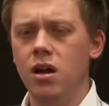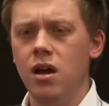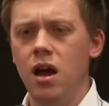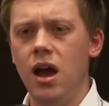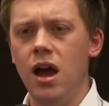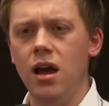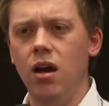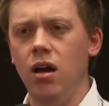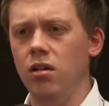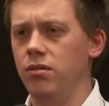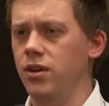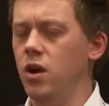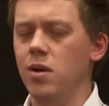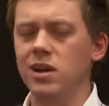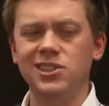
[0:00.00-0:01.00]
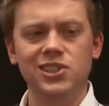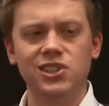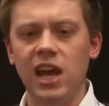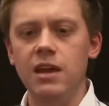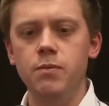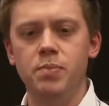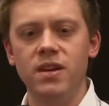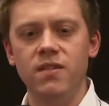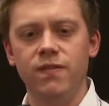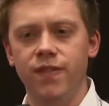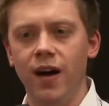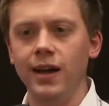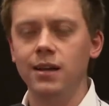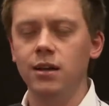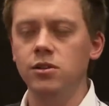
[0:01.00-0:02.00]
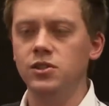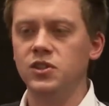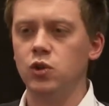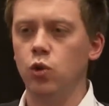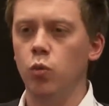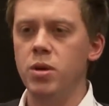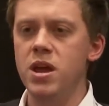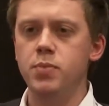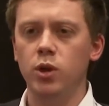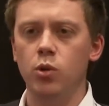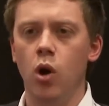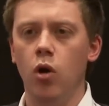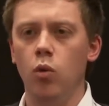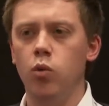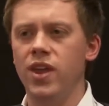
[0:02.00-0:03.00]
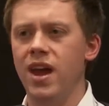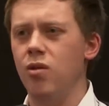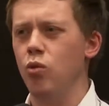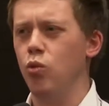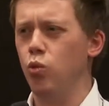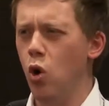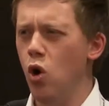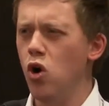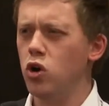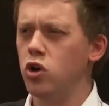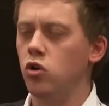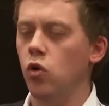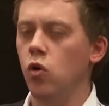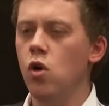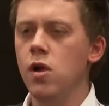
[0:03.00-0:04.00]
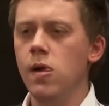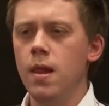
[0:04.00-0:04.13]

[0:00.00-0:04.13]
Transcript: uh, you know, escaping violence or people who are without work or